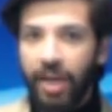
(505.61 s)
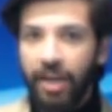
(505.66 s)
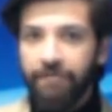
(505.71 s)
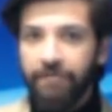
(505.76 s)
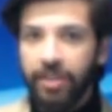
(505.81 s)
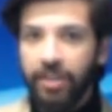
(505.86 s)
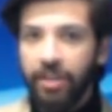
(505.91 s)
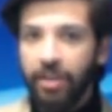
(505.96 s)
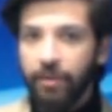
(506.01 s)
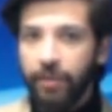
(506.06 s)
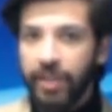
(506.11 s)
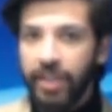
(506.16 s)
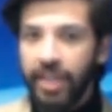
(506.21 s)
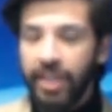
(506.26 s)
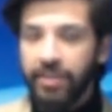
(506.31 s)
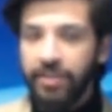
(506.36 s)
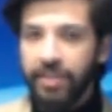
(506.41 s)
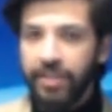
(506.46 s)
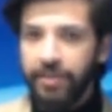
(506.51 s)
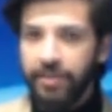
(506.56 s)
after local
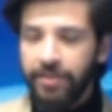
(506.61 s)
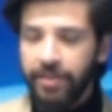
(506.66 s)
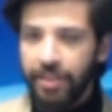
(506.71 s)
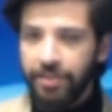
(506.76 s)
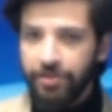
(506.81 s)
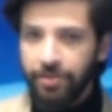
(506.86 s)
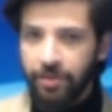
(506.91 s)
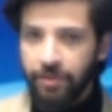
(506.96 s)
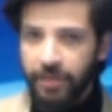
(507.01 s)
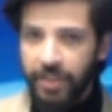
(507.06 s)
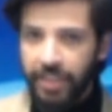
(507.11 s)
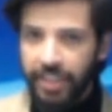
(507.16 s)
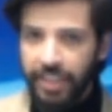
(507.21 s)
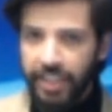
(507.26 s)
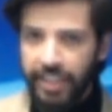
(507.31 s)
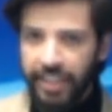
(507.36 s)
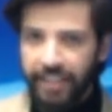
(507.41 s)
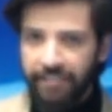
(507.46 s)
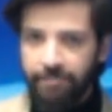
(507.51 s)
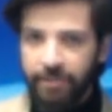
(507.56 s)
and international
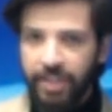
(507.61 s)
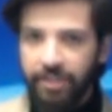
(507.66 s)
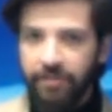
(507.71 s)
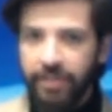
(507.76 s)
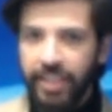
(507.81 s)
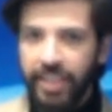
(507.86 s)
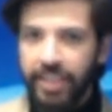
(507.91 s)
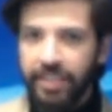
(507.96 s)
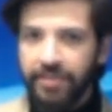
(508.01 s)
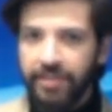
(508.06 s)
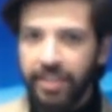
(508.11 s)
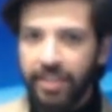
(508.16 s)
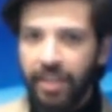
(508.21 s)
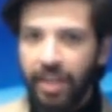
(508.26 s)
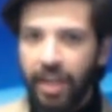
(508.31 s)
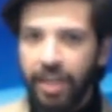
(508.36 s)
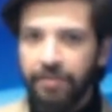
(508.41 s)
media have been releasing